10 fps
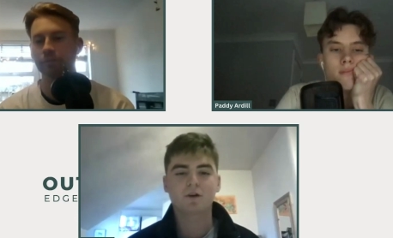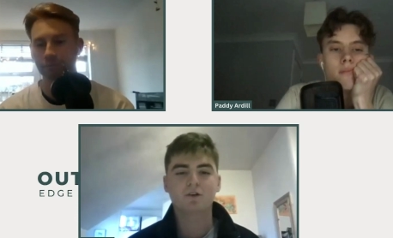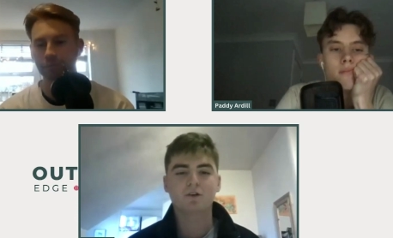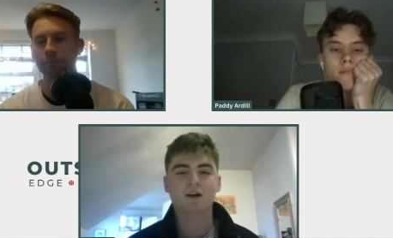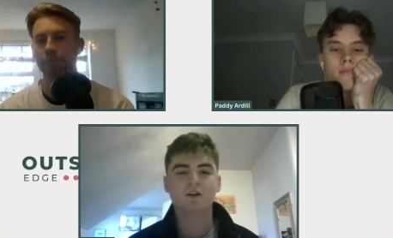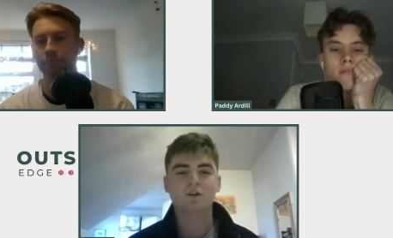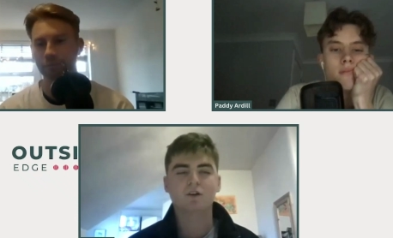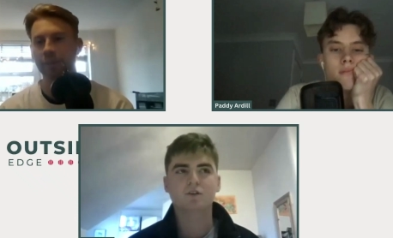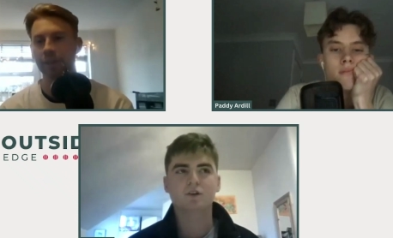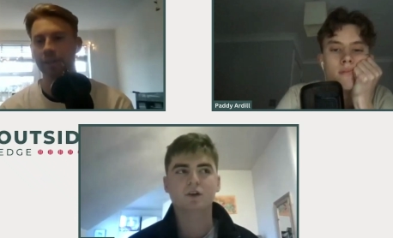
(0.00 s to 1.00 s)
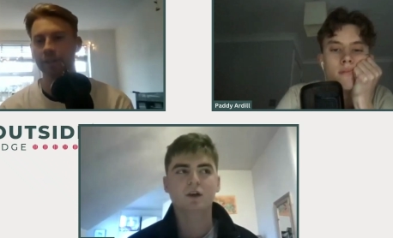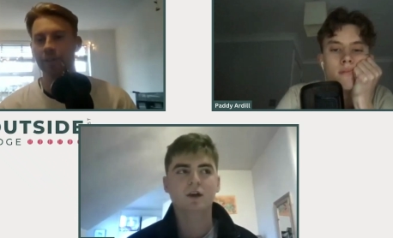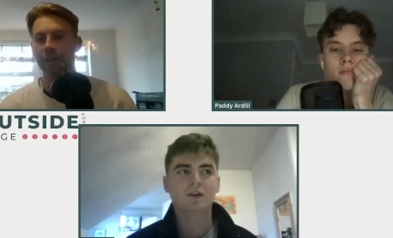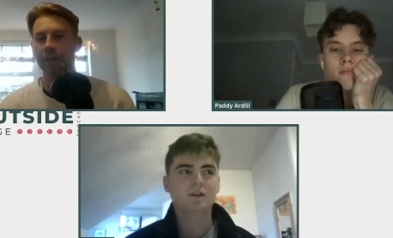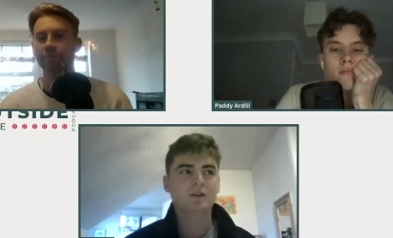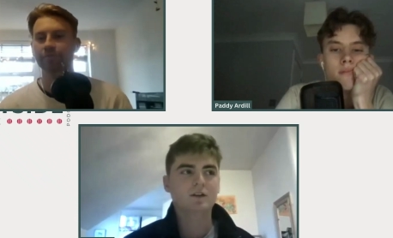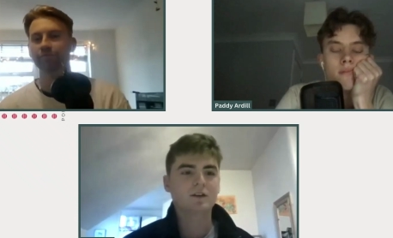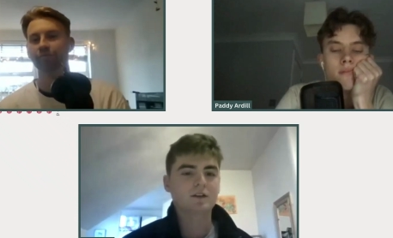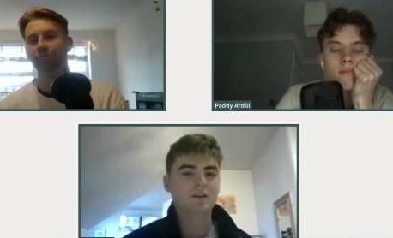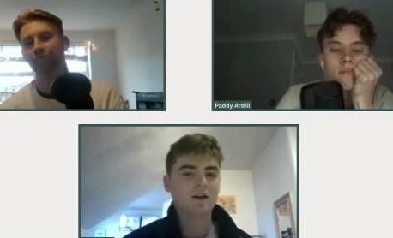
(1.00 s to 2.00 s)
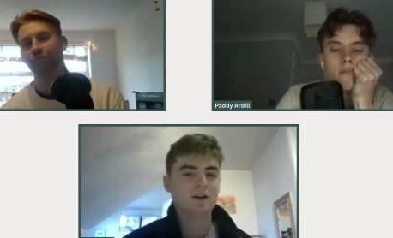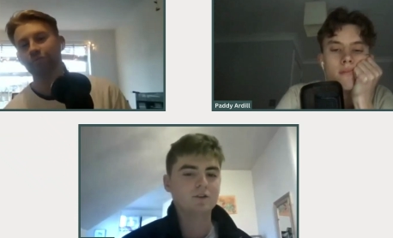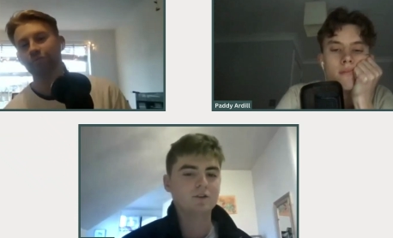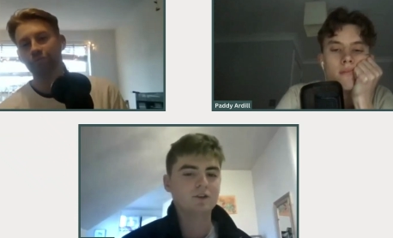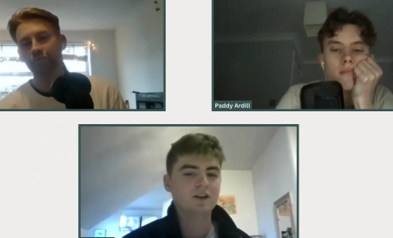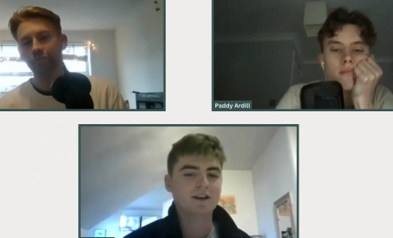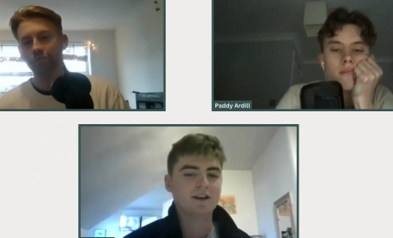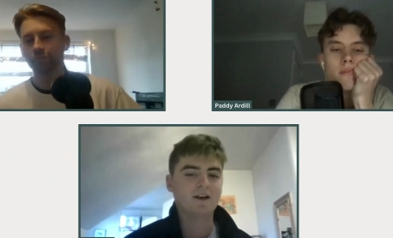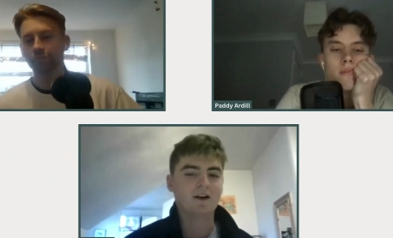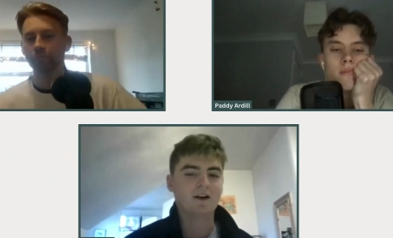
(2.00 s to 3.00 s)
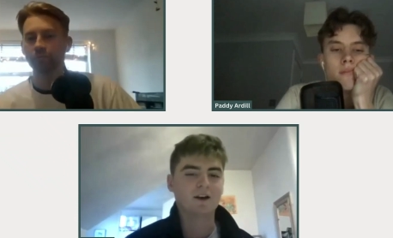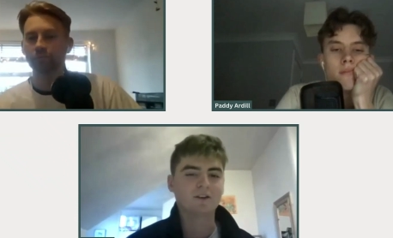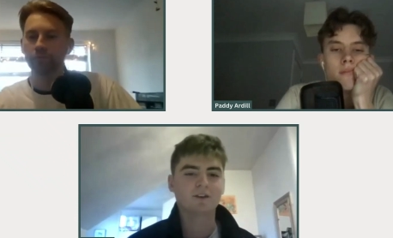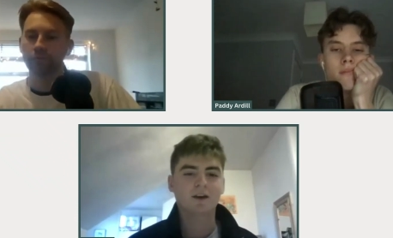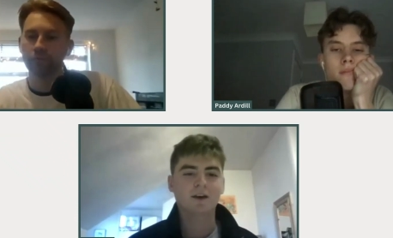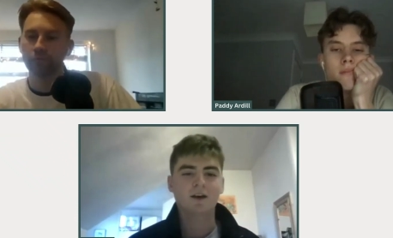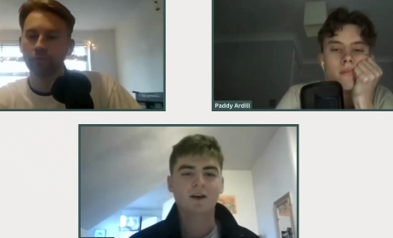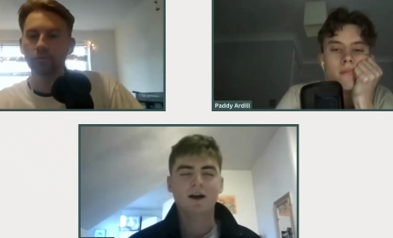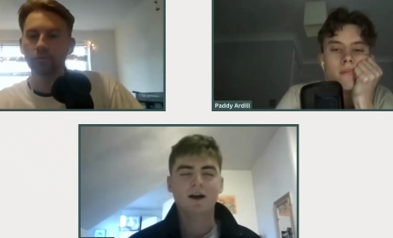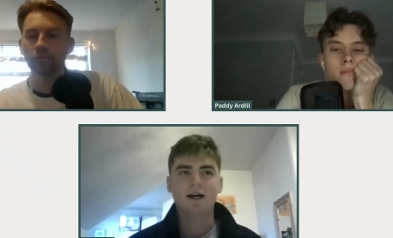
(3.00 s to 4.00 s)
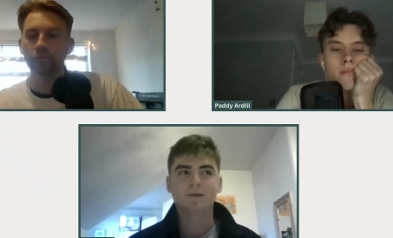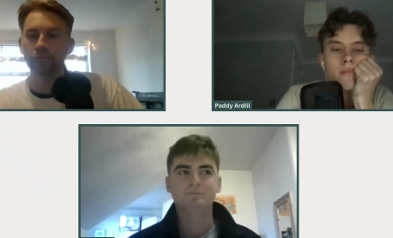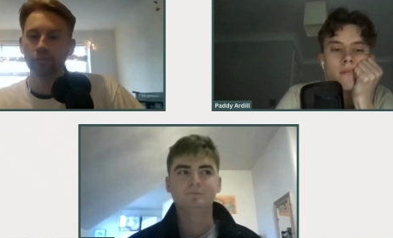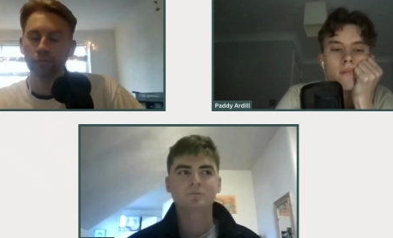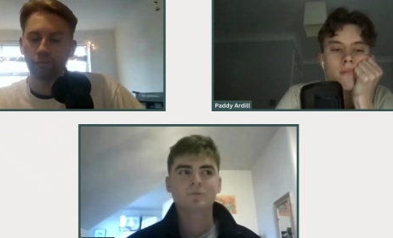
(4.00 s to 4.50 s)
Speaker 1: because i looked yeah, at i saw that i looked at kkr's um